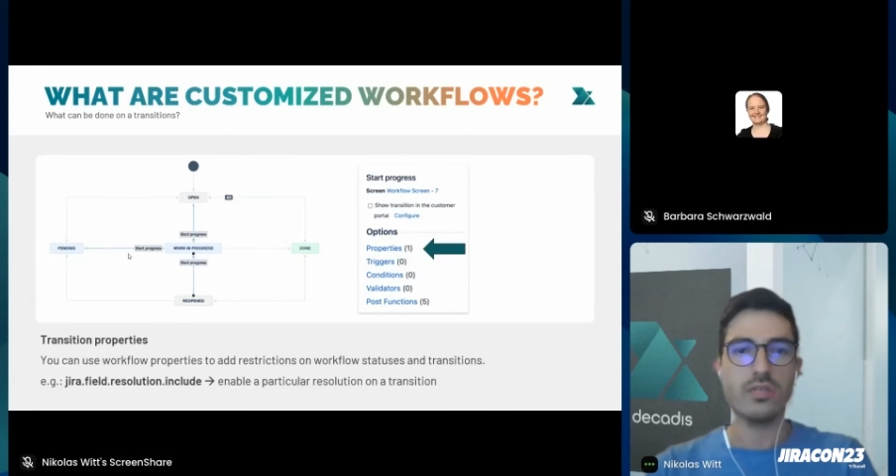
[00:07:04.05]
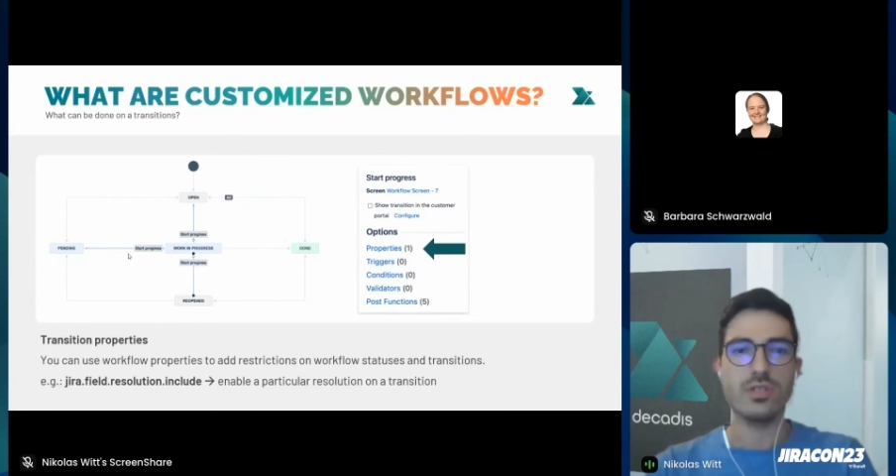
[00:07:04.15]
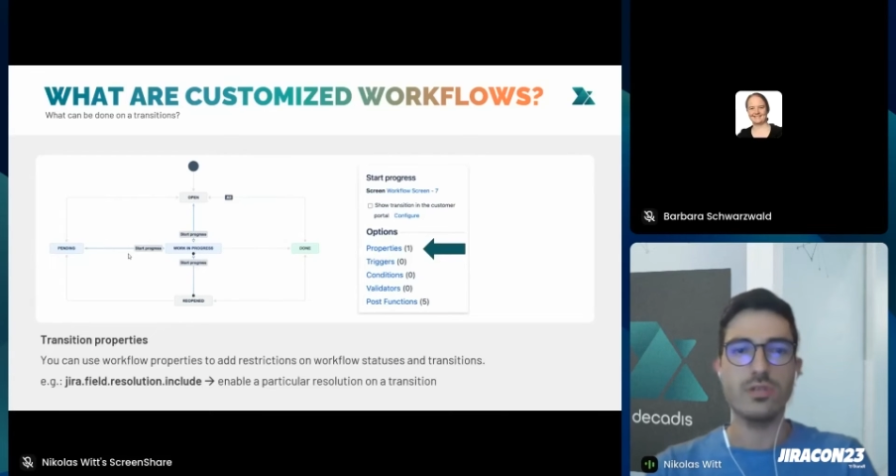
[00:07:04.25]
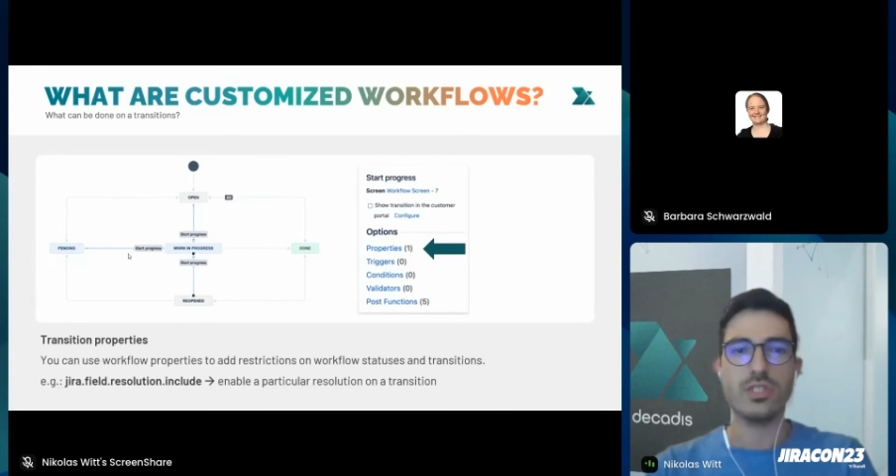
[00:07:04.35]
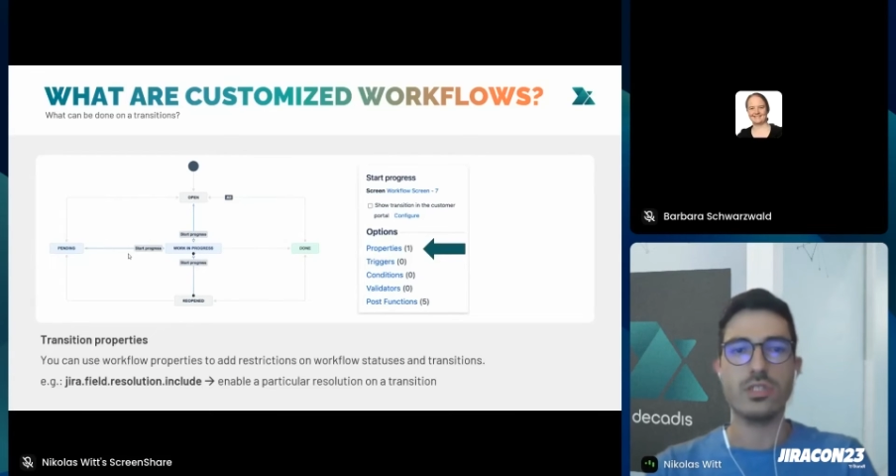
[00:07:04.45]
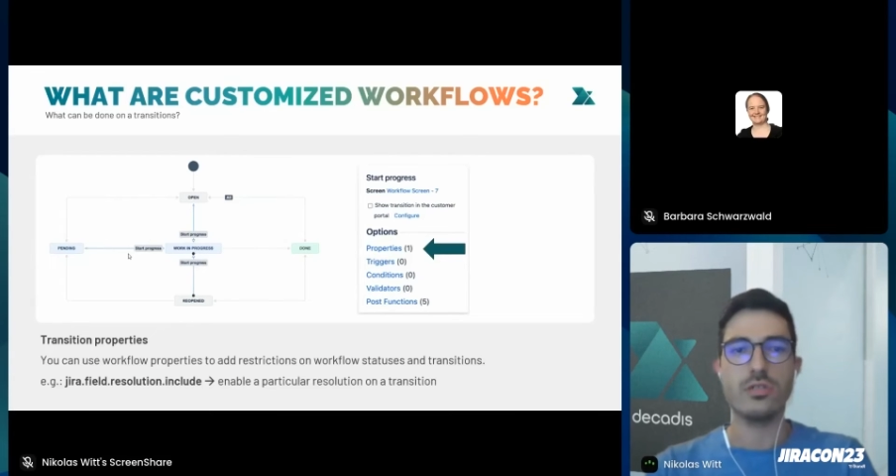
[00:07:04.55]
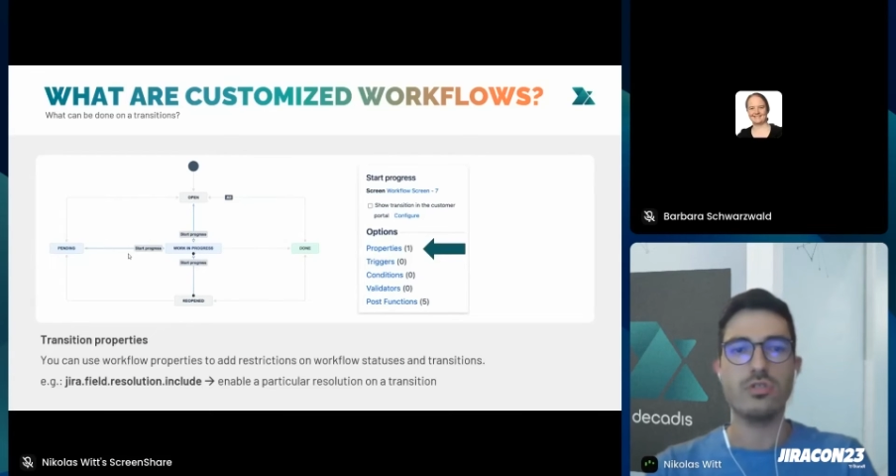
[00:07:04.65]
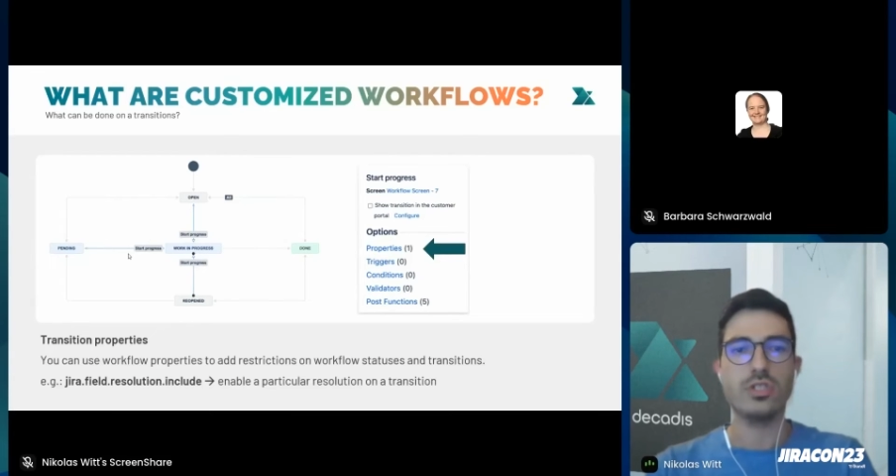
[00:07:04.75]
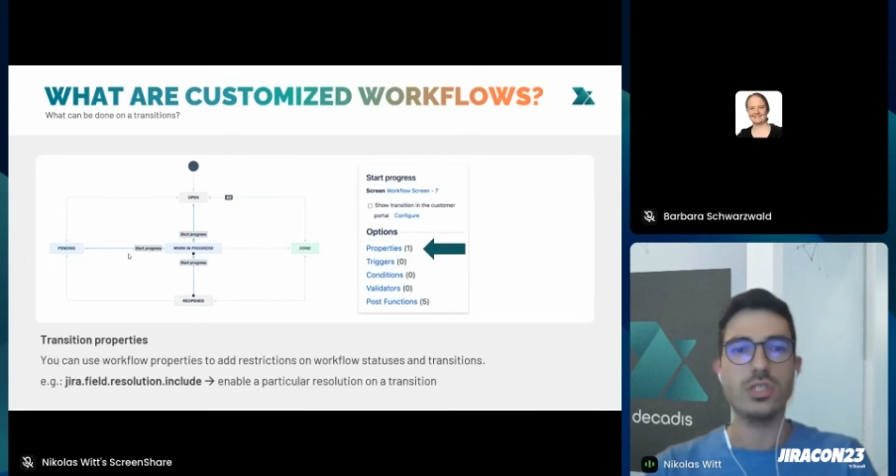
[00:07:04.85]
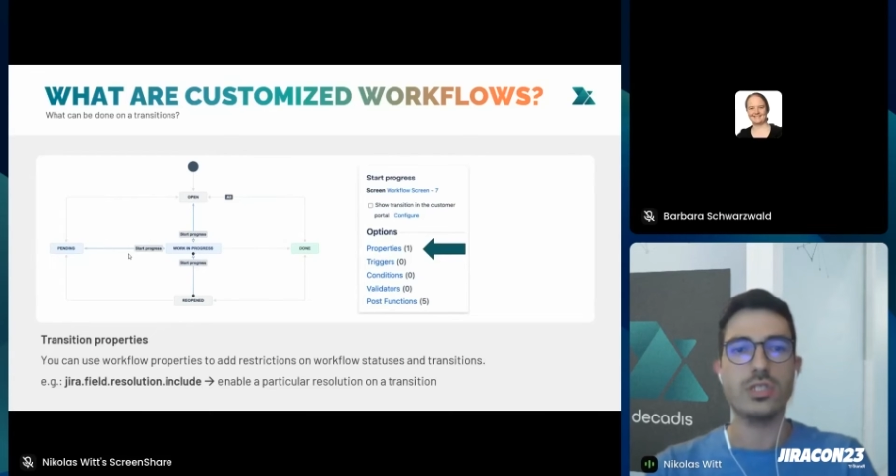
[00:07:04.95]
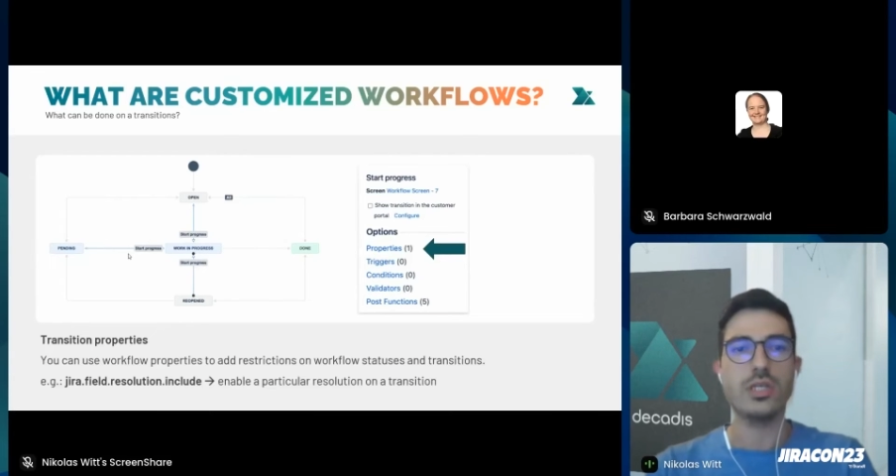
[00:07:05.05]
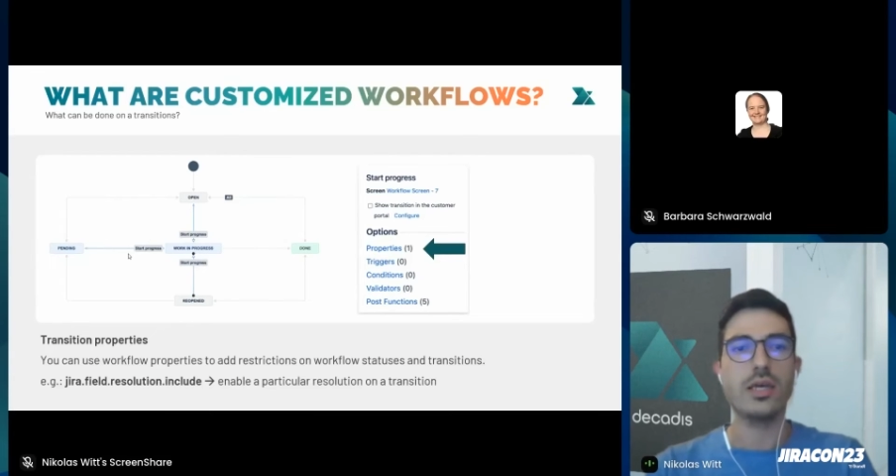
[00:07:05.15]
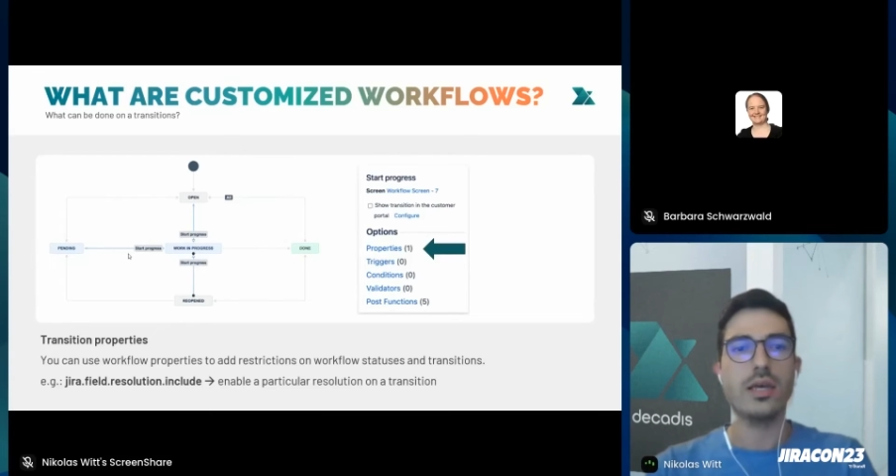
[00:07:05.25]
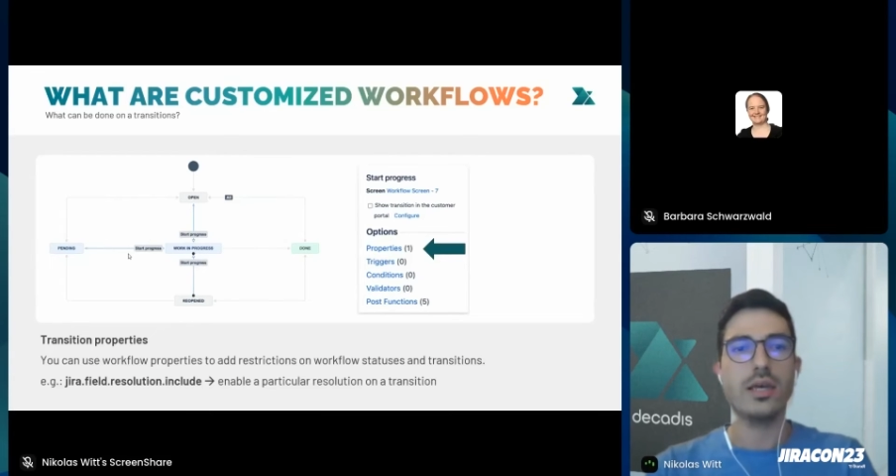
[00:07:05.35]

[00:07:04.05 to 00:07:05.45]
several resolutions.